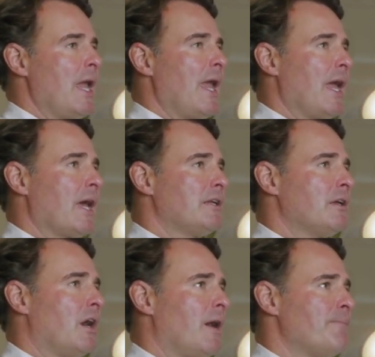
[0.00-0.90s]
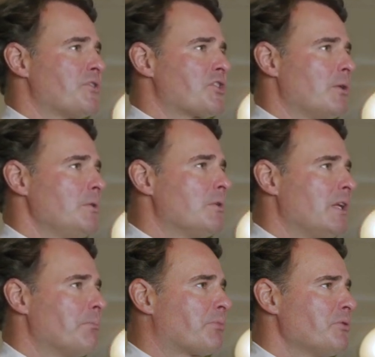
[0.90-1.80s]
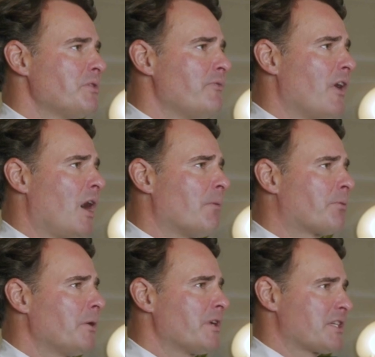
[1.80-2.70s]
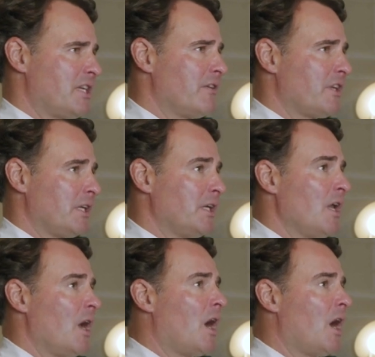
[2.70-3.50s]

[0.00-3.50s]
And so you can improve productivity